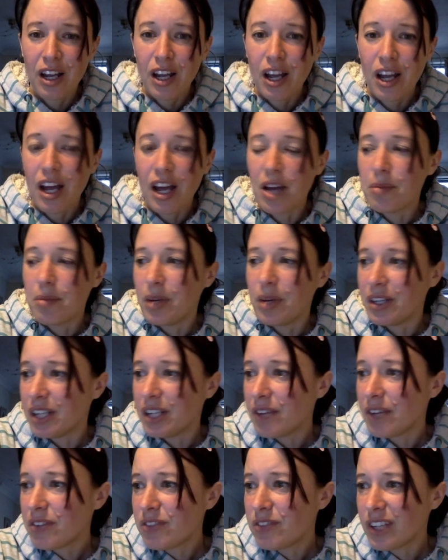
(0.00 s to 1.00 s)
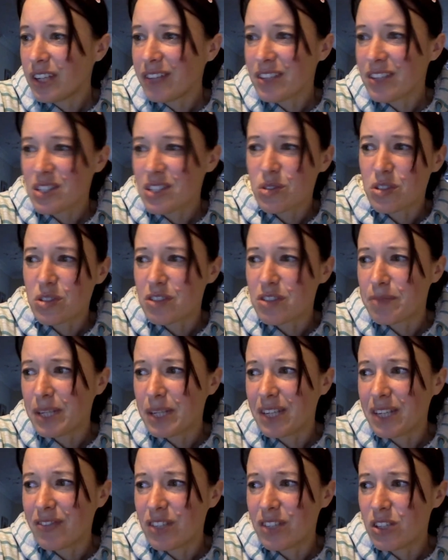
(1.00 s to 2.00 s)
Another thing that's sort of been
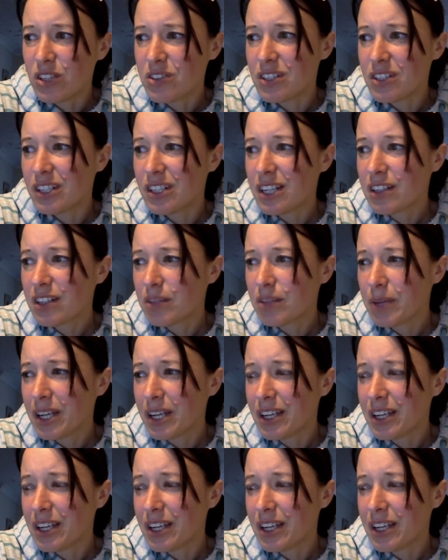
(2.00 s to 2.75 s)
in the news a little bit